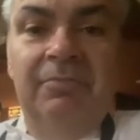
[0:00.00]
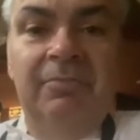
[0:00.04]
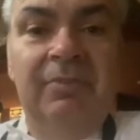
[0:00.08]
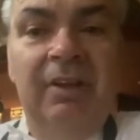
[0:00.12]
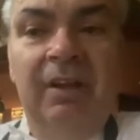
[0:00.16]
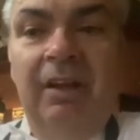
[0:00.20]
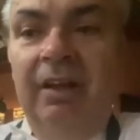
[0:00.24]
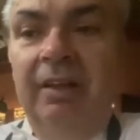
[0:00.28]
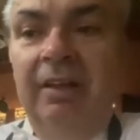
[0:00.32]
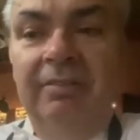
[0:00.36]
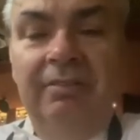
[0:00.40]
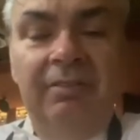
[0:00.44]

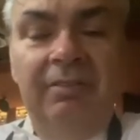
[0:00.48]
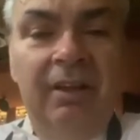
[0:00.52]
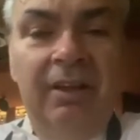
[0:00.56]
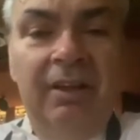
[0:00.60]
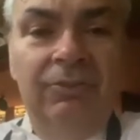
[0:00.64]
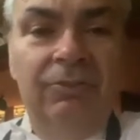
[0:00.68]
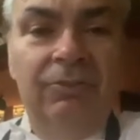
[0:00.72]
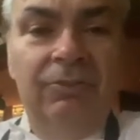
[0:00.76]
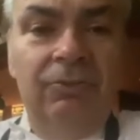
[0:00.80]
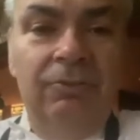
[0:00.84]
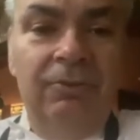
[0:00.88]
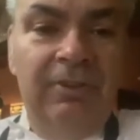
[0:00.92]

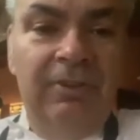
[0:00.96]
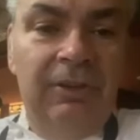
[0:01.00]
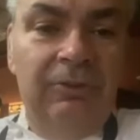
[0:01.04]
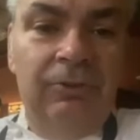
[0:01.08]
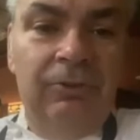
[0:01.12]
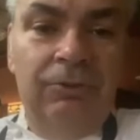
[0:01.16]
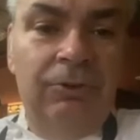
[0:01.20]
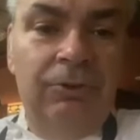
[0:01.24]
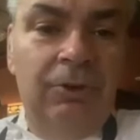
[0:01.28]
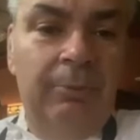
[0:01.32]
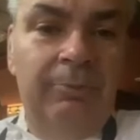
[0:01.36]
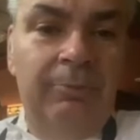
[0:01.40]
as good as
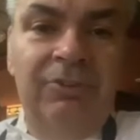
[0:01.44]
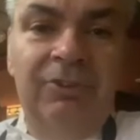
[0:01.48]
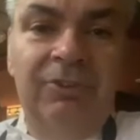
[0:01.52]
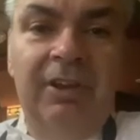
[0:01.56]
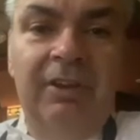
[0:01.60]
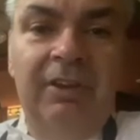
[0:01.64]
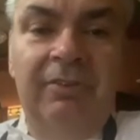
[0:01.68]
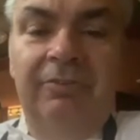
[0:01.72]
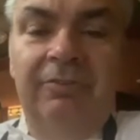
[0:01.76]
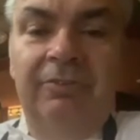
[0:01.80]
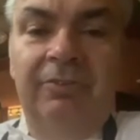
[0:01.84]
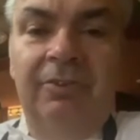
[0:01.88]
the top
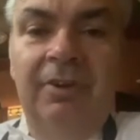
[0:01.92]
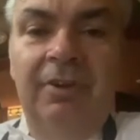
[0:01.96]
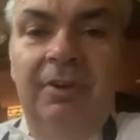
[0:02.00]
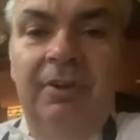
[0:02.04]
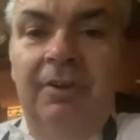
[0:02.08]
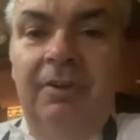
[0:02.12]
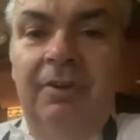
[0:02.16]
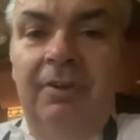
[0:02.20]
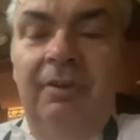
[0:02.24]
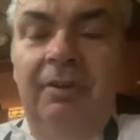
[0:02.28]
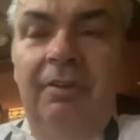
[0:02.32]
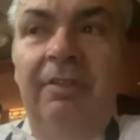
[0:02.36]
chefs.
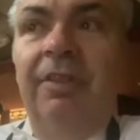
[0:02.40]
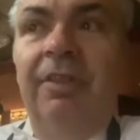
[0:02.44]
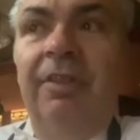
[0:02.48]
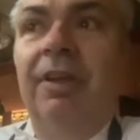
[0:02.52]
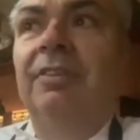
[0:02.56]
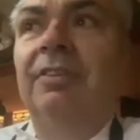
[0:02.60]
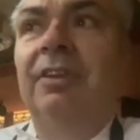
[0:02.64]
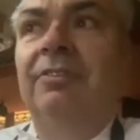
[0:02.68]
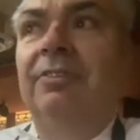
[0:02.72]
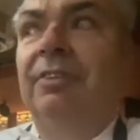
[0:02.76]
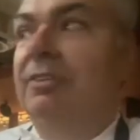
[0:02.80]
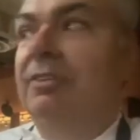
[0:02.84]

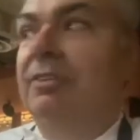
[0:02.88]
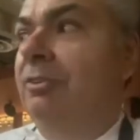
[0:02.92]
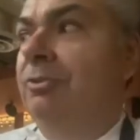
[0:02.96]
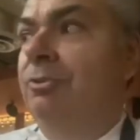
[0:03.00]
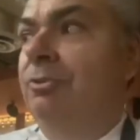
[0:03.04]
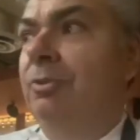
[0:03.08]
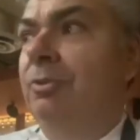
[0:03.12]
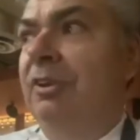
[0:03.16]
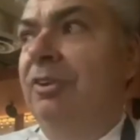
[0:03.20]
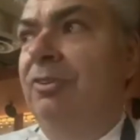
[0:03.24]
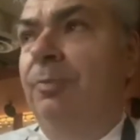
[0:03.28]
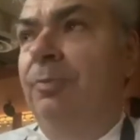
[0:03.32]
Then I
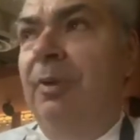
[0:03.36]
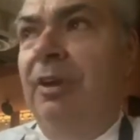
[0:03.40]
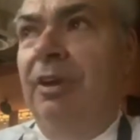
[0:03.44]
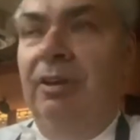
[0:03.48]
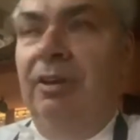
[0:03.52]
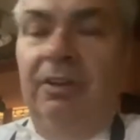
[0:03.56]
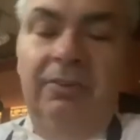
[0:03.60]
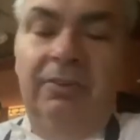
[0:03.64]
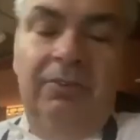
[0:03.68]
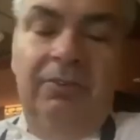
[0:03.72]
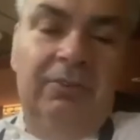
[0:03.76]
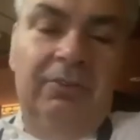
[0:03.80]
started to
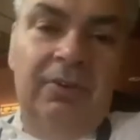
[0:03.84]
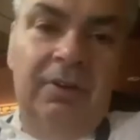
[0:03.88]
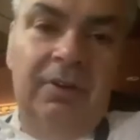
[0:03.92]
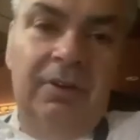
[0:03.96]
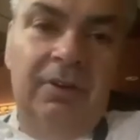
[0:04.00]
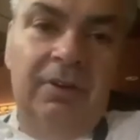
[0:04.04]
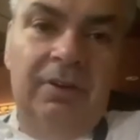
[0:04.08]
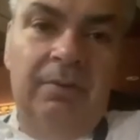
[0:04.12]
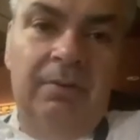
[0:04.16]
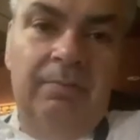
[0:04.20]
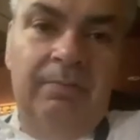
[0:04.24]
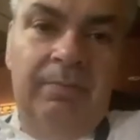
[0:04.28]
experience
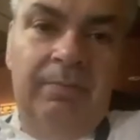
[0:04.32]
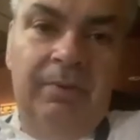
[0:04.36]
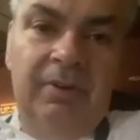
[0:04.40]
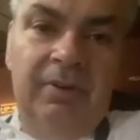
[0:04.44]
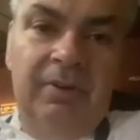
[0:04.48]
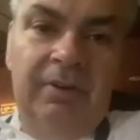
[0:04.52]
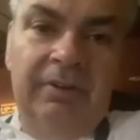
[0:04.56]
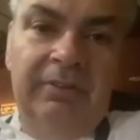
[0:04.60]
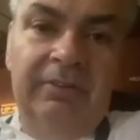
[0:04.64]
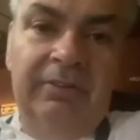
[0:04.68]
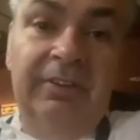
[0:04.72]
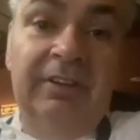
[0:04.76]

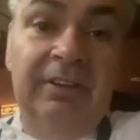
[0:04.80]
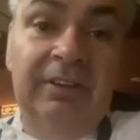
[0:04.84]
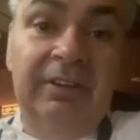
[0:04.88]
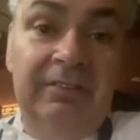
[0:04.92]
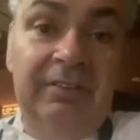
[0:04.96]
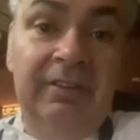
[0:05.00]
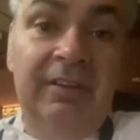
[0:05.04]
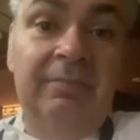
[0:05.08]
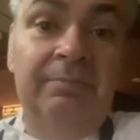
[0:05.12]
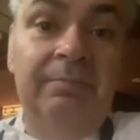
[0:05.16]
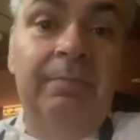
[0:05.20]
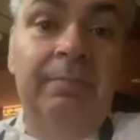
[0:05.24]

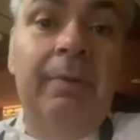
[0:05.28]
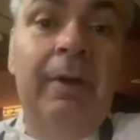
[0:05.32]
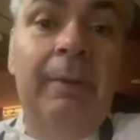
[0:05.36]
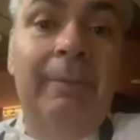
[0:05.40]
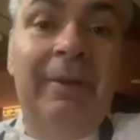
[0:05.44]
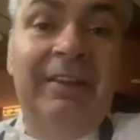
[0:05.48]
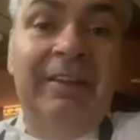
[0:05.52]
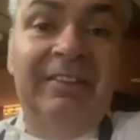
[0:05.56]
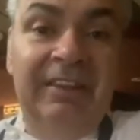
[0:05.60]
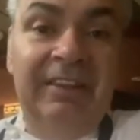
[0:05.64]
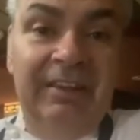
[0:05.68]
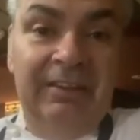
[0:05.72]
anxiety and
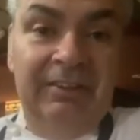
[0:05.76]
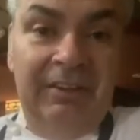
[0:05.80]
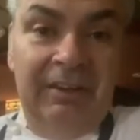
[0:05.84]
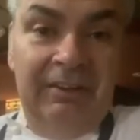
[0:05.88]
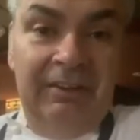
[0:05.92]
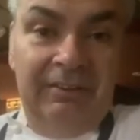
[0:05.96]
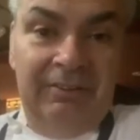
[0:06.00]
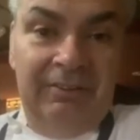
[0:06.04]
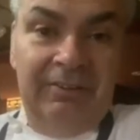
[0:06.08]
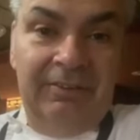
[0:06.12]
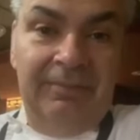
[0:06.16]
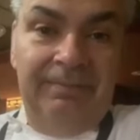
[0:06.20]
panic
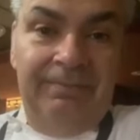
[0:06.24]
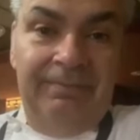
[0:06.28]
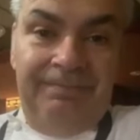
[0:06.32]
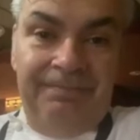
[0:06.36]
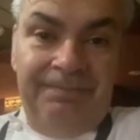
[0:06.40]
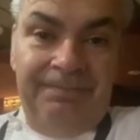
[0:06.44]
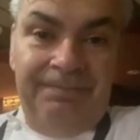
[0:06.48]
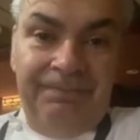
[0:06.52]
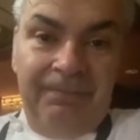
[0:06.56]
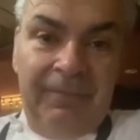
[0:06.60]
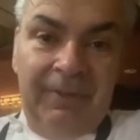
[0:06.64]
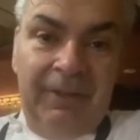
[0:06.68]
attacks.
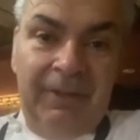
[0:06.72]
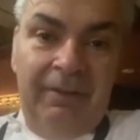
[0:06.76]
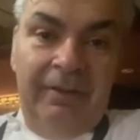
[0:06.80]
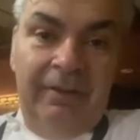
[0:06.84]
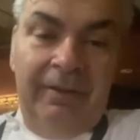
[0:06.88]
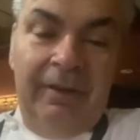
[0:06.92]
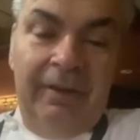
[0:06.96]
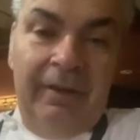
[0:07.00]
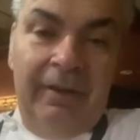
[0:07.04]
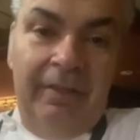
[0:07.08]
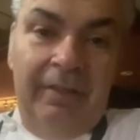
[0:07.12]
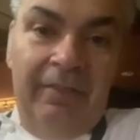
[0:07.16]

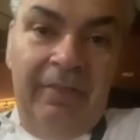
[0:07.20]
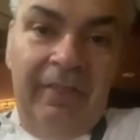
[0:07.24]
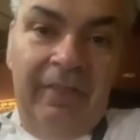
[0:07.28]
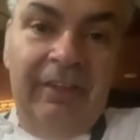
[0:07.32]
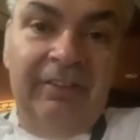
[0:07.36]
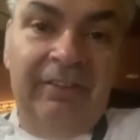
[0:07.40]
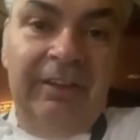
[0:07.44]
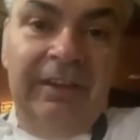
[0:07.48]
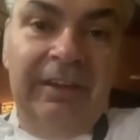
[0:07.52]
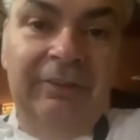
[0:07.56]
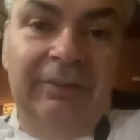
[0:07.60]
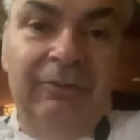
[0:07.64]
And
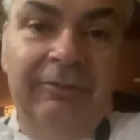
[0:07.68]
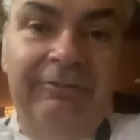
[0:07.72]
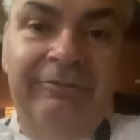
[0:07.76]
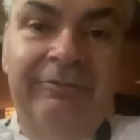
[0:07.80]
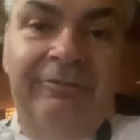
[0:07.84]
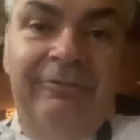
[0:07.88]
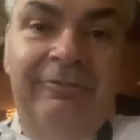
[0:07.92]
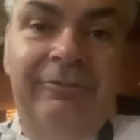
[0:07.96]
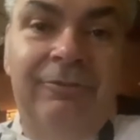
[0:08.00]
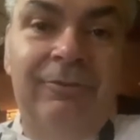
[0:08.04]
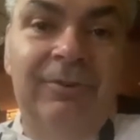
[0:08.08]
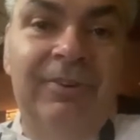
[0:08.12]
that kind of
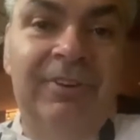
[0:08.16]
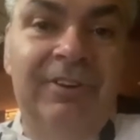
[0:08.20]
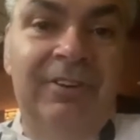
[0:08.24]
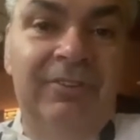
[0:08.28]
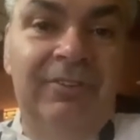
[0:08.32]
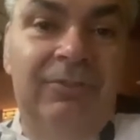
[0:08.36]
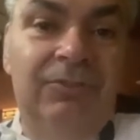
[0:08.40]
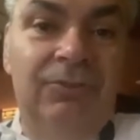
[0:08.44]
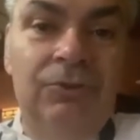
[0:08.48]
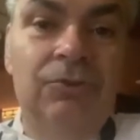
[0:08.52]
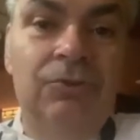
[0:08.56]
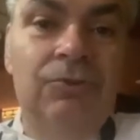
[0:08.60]

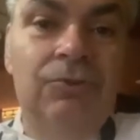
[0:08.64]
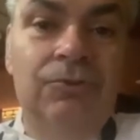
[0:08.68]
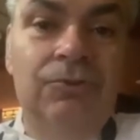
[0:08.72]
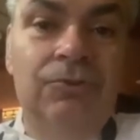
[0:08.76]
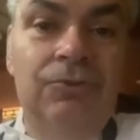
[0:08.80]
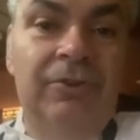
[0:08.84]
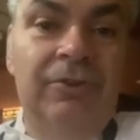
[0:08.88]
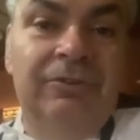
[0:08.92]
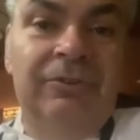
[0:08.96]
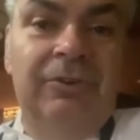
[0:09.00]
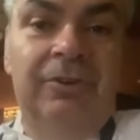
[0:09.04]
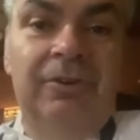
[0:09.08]
frees
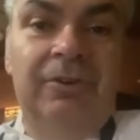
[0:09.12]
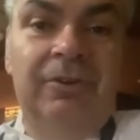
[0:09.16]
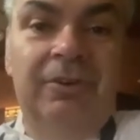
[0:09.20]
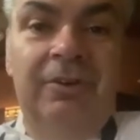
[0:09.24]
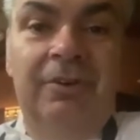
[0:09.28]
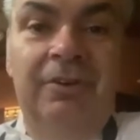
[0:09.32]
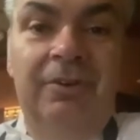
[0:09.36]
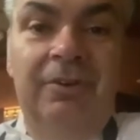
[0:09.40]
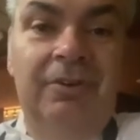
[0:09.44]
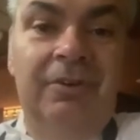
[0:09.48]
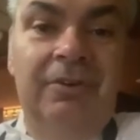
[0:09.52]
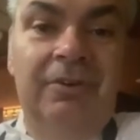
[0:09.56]
you in
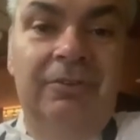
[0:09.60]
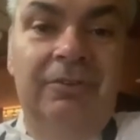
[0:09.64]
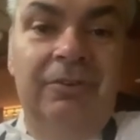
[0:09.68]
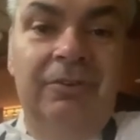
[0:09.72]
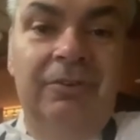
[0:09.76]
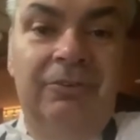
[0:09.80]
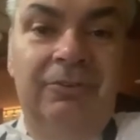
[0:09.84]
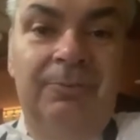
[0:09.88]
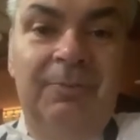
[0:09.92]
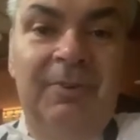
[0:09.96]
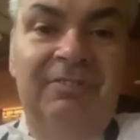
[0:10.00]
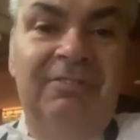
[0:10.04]

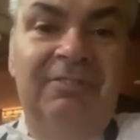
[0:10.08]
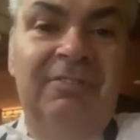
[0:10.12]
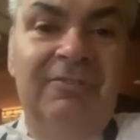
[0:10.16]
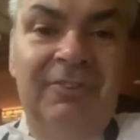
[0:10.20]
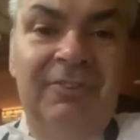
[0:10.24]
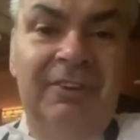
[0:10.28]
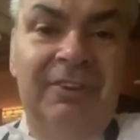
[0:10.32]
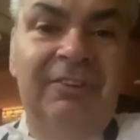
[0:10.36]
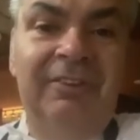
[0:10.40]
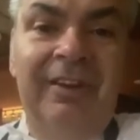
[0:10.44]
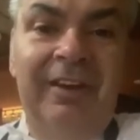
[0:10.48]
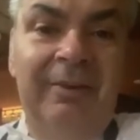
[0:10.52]
a
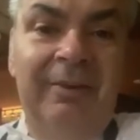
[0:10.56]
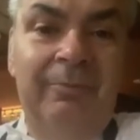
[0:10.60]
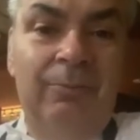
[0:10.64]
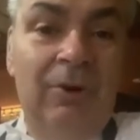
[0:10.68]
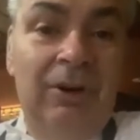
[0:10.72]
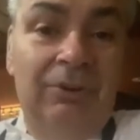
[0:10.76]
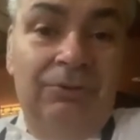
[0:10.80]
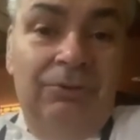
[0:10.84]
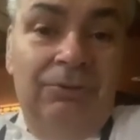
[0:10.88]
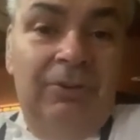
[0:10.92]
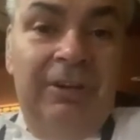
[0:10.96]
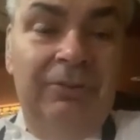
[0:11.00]
specific time
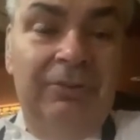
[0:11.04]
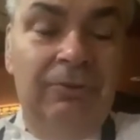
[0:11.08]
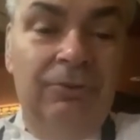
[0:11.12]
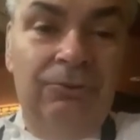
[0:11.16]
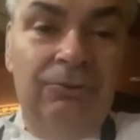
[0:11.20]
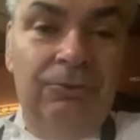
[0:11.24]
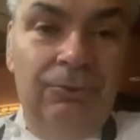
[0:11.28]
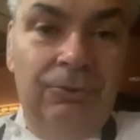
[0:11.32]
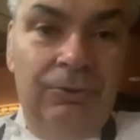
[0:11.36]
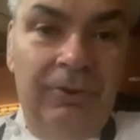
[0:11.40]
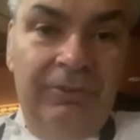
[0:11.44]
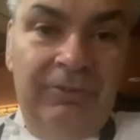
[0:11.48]
where you
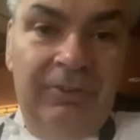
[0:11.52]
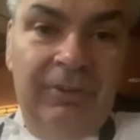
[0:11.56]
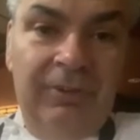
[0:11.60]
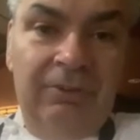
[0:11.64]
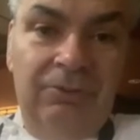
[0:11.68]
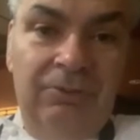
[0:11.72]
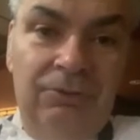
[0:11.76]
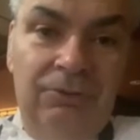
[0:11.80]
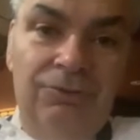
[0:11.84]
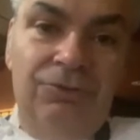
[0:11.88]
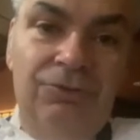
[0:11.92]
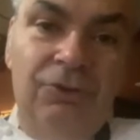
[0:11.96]
cannot do nothing.
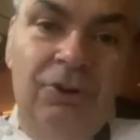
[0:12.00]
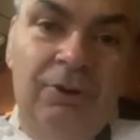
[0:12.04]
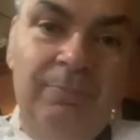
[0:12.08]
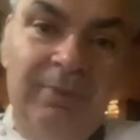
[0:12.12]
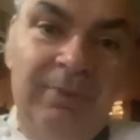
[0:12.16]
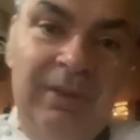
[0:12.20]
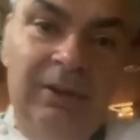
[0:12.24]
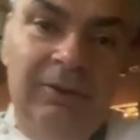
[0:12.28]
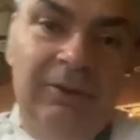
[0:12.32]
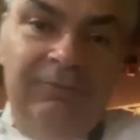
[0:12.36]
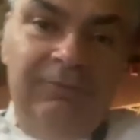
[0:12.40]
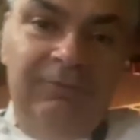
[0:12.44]
You drop
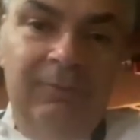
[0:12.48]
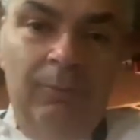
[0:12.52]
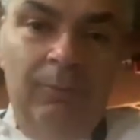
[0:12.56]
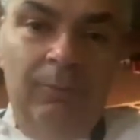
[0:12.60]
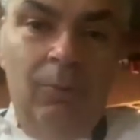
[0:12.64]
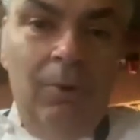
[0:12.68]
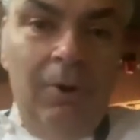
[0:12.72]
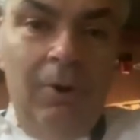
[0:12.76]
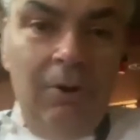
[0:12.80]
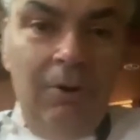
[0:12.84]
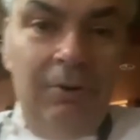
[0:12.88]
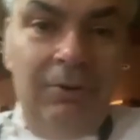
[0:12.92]
out from
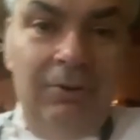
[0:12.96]
work,